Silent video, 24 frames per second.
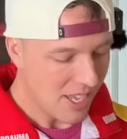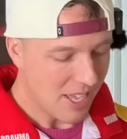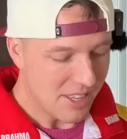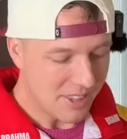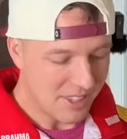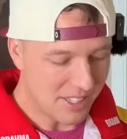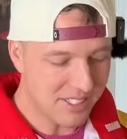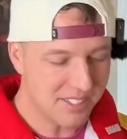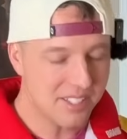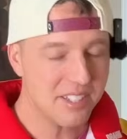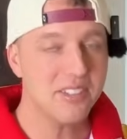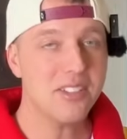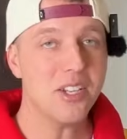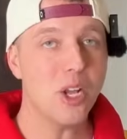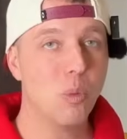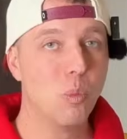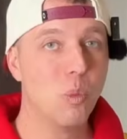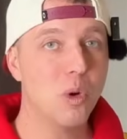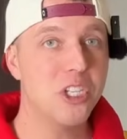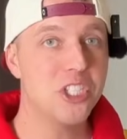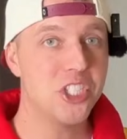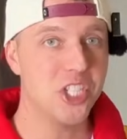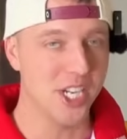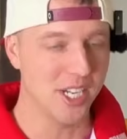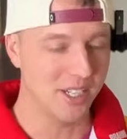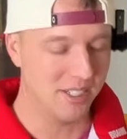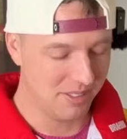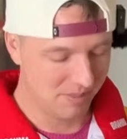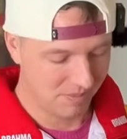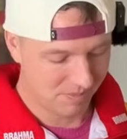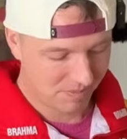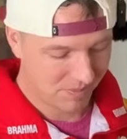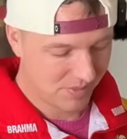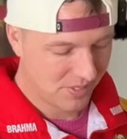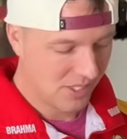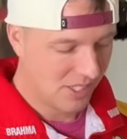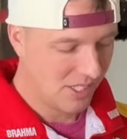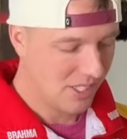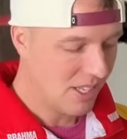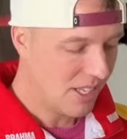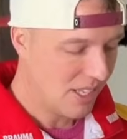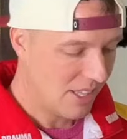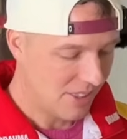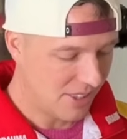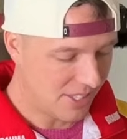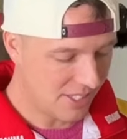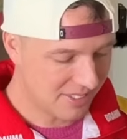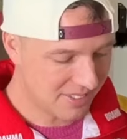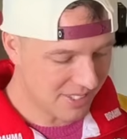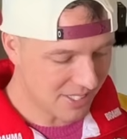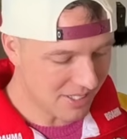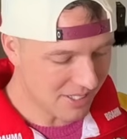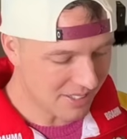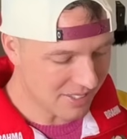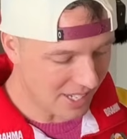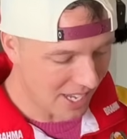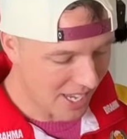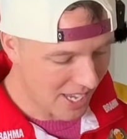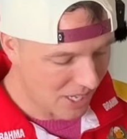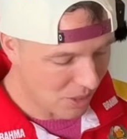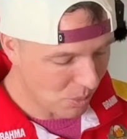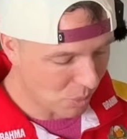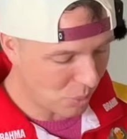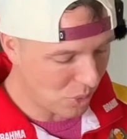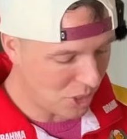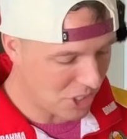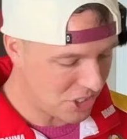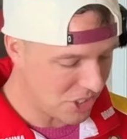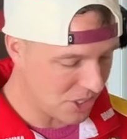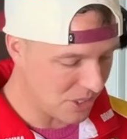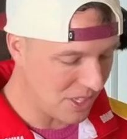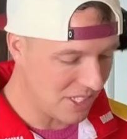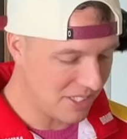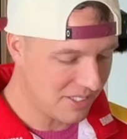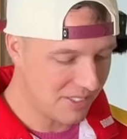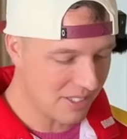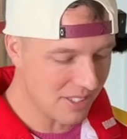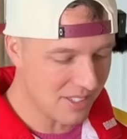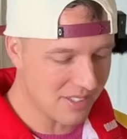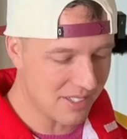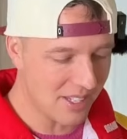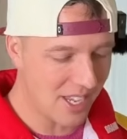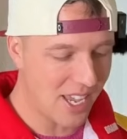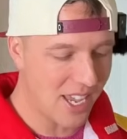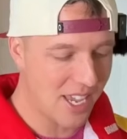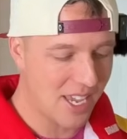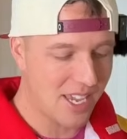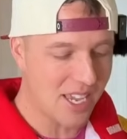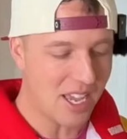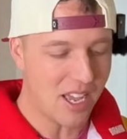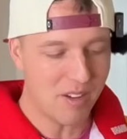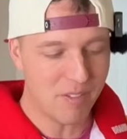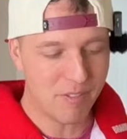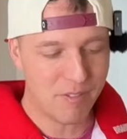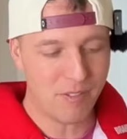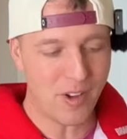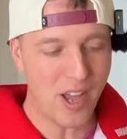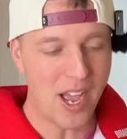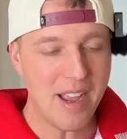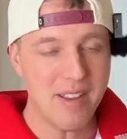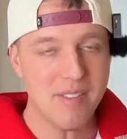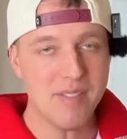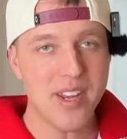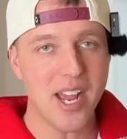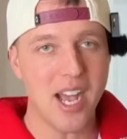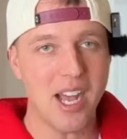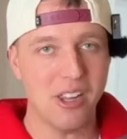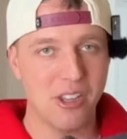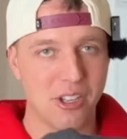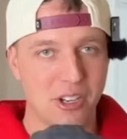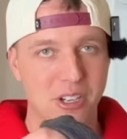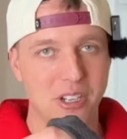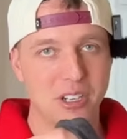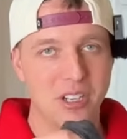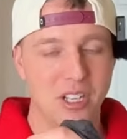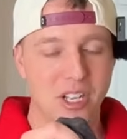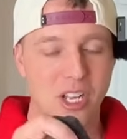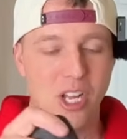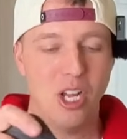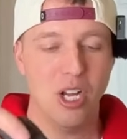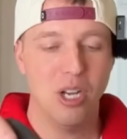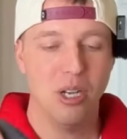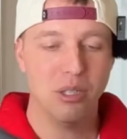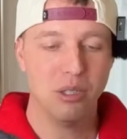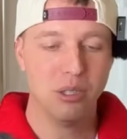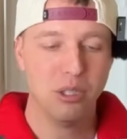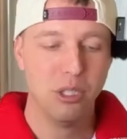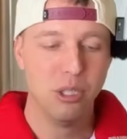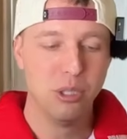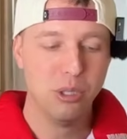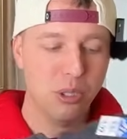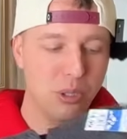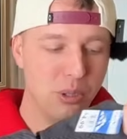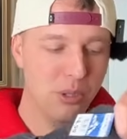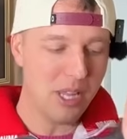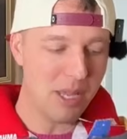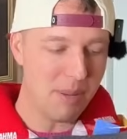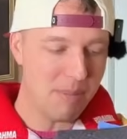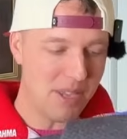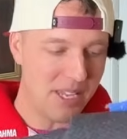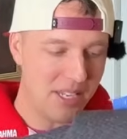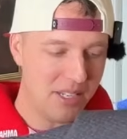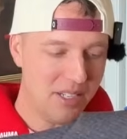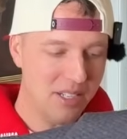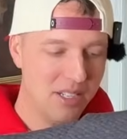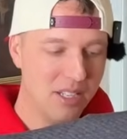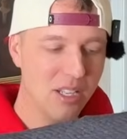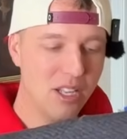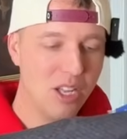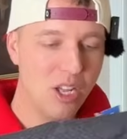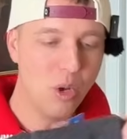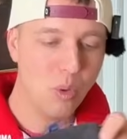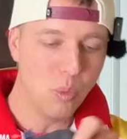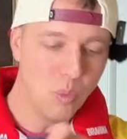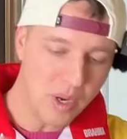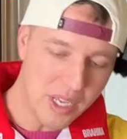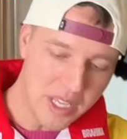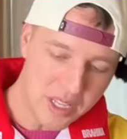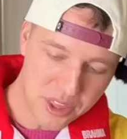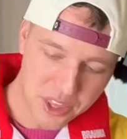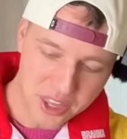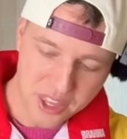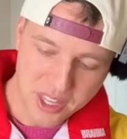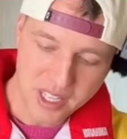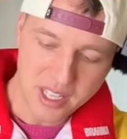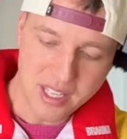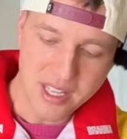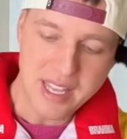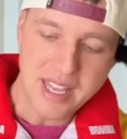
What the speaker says: This is a would ya. This is a would you. This is a $5 Lululemon with